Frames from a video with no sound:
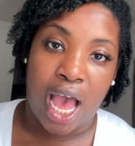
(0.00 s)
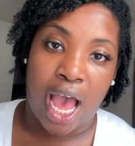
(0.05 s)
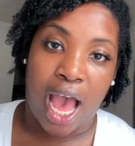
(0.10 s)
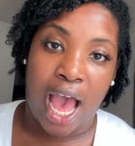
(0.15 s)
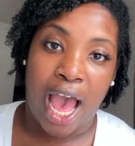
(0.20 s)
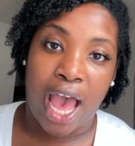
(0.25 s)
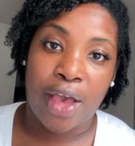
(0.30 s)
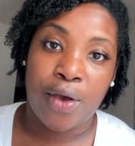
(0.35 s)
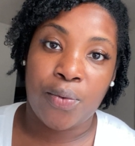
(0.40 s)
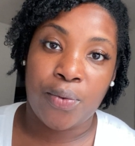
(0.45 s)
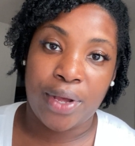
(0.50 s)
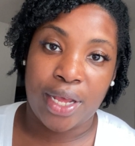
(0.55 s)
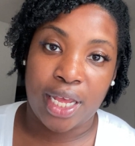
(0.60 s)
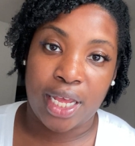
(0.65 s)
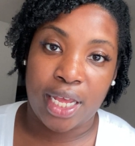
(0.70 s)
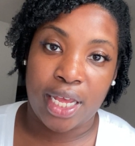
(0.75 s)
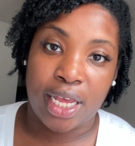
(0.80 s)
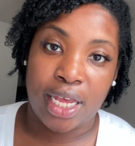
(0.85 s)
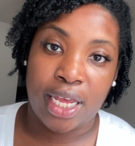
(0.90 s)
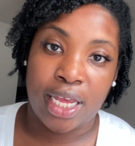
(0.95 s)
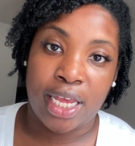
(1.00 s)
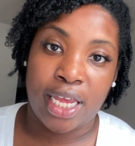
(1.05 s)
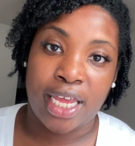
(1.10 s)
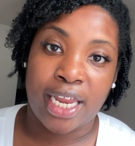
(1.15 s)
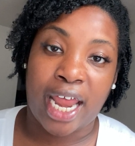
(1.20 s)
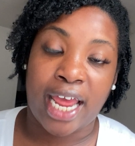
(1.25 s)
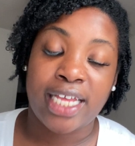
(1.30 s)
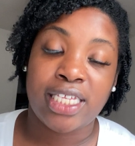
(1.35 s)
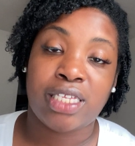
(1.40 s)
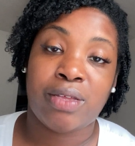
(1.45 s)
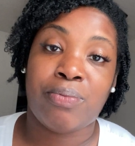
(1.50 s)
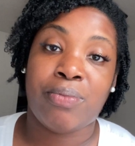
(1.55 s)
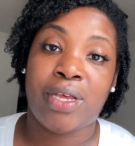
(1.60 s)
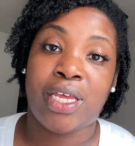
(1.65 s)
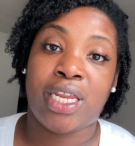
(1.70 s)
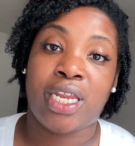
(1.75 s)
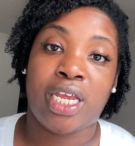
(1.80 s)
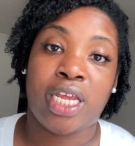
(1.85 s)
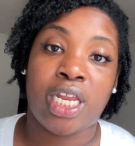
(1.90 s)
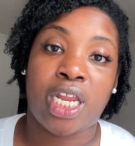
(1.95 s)
I went in and I
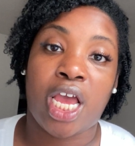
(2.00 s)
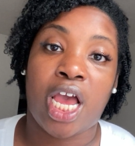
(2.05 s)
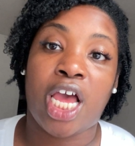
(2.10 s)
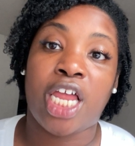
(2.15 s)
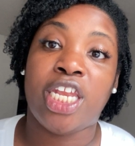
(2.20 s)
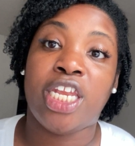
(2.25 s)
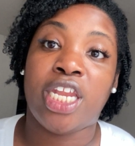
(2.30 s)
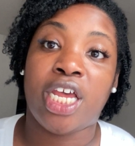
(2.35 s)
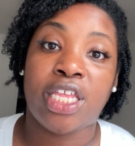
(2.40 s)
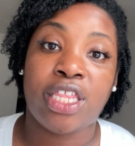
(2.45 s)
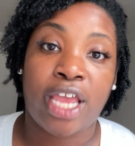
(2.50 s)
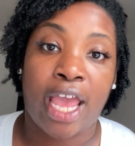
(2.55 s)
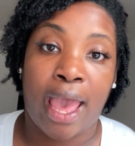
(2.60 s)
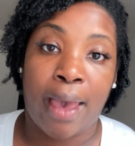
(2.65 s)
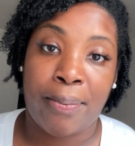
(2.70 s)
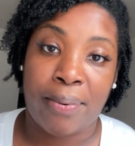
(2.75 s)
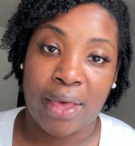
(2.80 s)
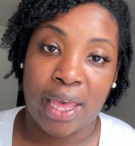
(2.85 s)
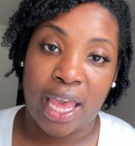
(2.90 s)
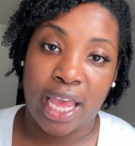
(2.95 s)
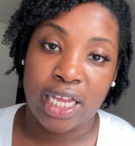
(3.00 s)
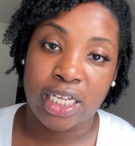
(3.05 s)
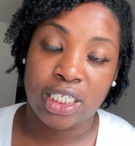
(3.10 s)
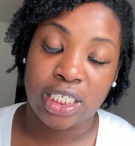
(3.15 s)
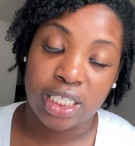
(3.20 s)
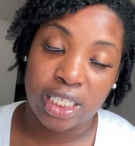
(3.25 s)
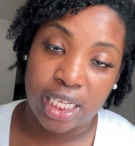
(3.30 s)
submitted another application.